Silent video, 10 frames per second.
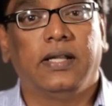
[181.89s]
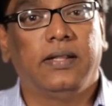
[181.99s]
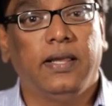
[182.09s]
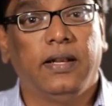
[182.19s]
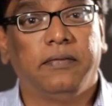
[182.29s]

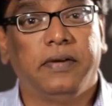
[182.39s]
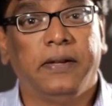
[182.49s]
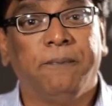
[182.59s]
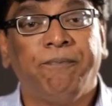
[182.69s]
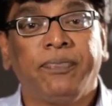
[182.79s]
that they live
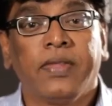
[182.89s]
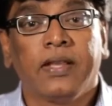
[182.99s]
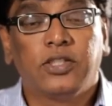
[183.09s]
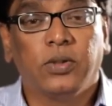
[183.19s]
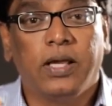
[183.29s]
in,
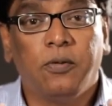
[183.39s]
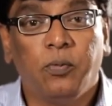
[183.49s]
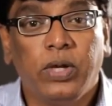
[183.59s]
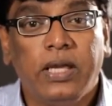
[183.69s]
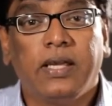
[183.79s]
so that
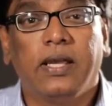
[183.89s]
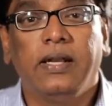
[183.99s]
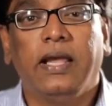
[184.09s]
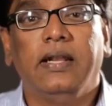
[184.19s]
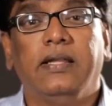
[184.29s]
we
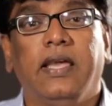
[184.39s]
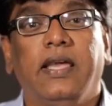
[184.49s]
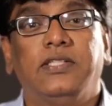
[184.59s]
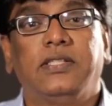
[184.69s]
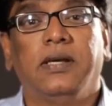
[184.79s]
can
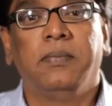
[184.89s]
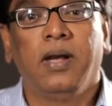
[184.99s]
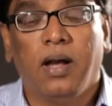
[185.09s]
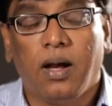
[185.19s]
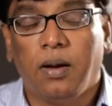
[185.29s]
engage
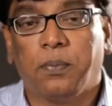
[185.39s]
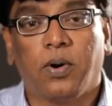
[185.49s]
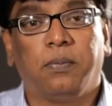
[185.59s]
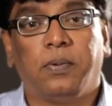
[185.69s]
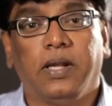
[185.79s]
them
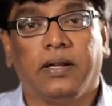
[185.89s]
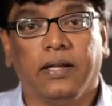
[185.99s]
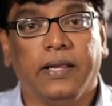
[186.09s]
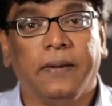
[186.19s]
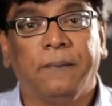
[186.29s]

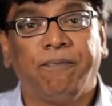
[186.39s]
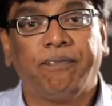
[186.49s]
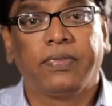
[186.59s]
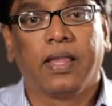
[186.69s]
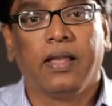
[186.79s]
appropriately.
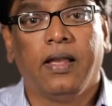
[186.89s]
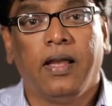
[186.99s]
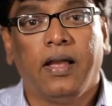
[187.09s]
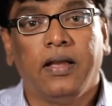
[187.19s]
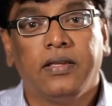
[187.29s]

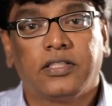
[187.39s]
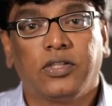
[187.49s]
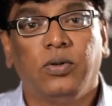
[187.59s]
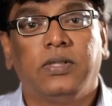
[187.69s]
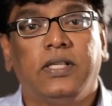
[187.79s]

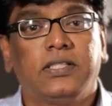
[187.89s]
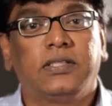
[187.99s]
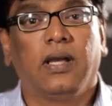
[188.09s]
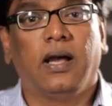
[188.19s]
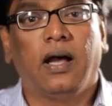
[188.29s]
So
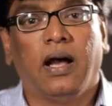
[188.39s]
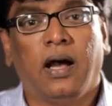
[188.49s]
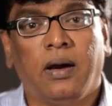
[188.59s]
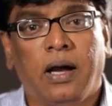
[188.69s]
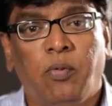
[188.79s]
this,
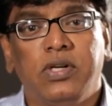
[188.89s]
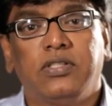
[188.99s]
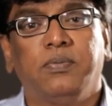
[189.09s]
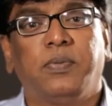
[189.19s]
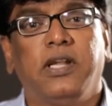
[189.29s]
I want
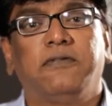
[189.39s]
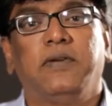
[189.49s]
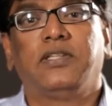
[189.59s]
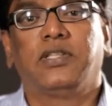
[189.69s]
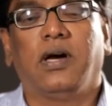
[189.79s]
to
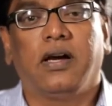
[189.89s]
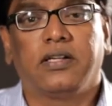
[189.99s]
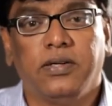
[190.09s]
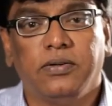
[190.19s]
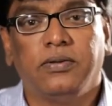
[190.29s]
briefly talk
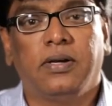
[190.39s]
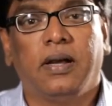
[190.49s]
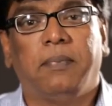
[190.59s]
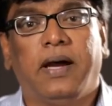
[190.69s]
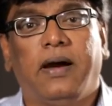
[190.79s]
to you
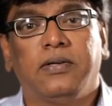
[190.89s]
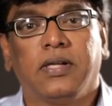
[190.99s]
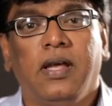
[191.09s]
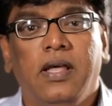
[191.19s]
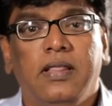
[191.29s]
about
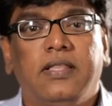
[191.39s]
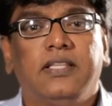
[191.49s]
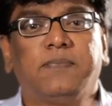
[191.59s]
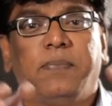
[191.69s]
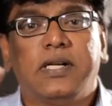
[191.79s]

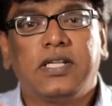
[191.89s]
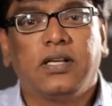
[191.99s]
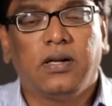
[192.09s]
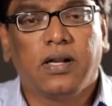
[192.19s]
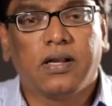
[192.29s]
this
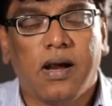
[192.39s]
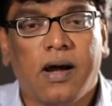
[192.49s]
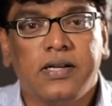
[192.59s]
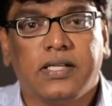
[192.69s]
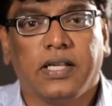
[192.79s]
particular
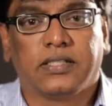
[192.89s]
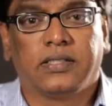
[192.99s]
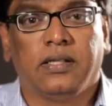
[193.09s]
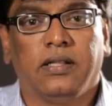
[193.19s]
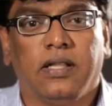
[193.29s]

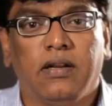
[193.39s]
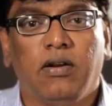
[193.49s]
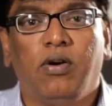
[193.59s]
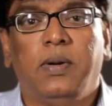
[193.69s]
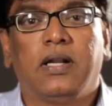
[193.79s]
context, the
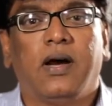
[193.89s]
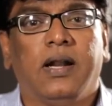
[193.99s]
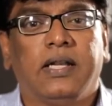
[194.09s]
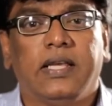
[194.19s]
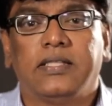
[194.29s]
global
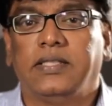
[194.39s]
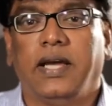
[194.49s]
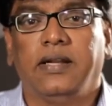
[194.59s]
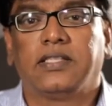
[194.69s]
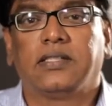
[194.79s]
context
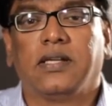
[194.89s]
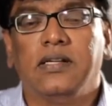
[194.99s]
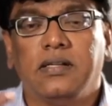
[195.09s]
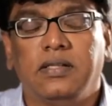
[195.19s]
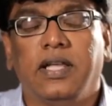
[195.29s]
that
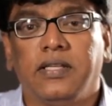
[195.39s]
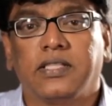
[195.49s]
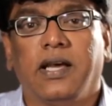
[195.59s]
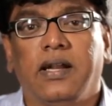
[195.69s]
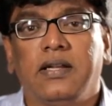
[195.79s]
is
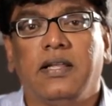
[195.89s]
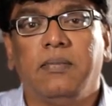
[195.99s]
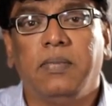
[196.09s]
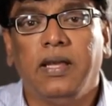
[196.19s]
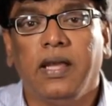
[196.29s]
currently
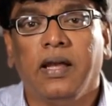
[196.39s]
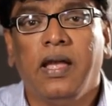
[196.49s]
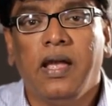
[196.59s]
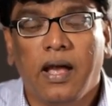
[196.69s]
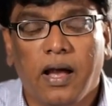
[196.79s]
being
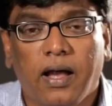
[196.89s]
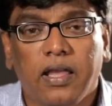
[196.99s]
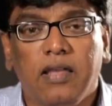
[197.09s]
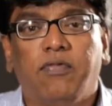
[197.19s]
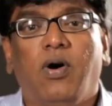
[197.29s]

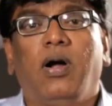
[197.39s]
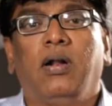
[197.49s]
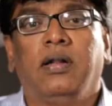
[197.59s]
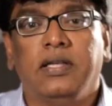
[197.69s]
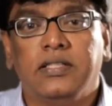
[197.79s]

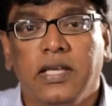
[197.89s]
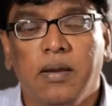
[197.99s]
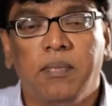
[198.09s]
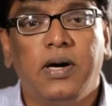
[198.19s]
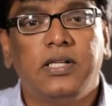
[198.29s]
evolved, is
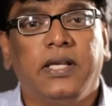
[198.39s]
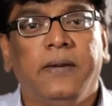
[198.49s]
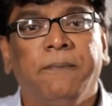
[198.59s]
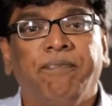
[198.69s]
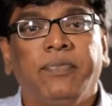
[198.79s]

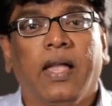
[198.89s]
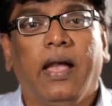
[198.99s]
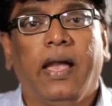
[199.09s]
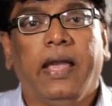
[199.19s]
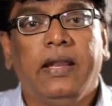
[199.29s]
emerging,
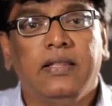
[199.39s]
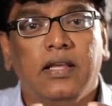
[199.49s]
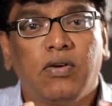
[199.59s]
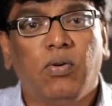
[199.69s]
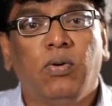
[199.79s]
and
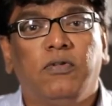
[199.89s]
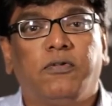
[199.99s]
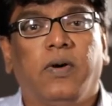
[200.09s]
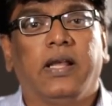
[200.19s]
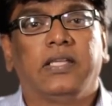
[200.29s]
the role
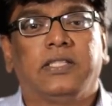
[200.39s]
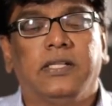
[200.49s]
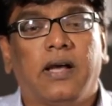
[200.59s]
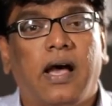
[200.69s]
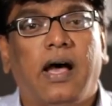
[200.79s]
for us
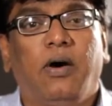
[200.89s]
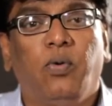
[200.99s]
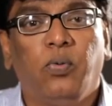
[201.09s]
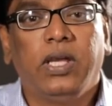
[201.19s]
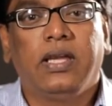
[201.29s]
and how
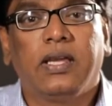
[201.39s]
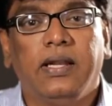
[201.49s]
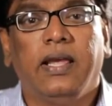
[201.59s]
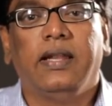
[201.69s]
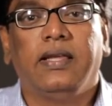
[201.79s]
we
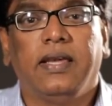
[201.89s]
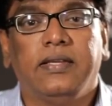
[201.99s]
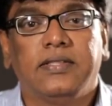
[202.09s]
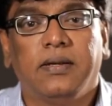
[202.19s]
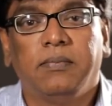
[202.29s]
can
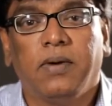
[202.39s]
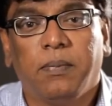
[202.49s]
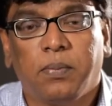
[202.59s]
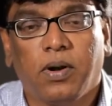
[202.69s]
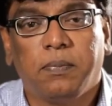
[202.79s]
engage them
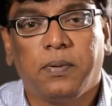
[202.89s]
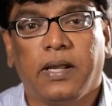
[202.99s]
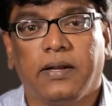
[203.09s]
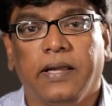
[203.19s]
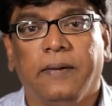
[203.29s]

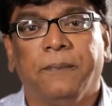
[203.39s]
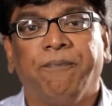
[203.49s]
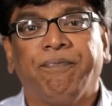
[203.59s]
appropriately.